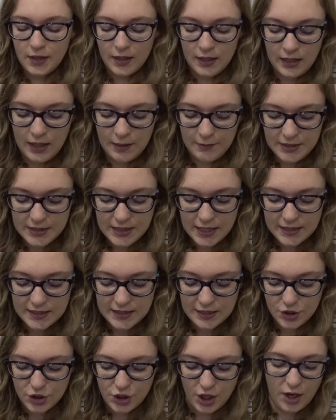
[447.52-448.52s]
Let me take this
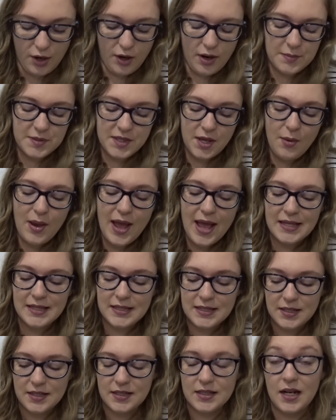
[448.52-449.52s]
out to show you. I'm so
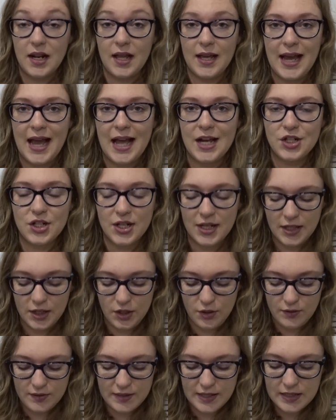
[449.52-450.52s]
hesitant to like actually
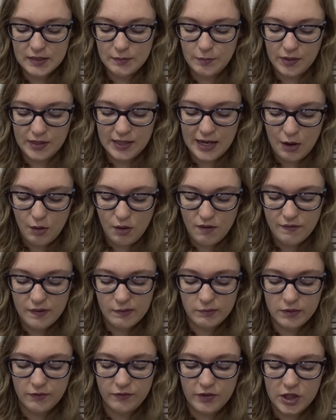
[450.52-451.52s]
use this, but now I
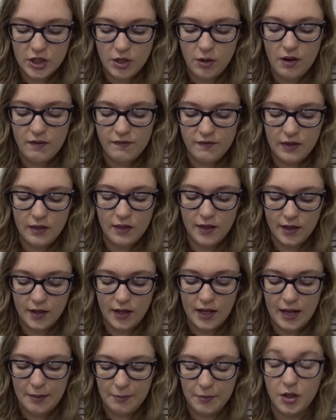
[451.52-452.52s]
filmed the video I feel like
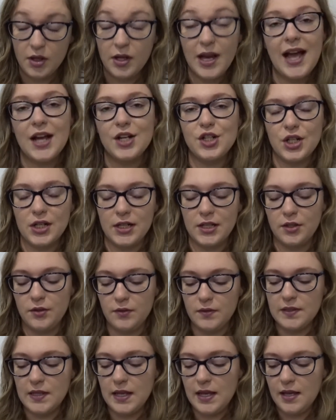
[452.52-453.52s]
I am going to actually
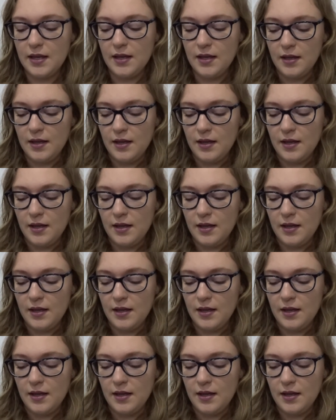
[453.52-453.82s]
use it.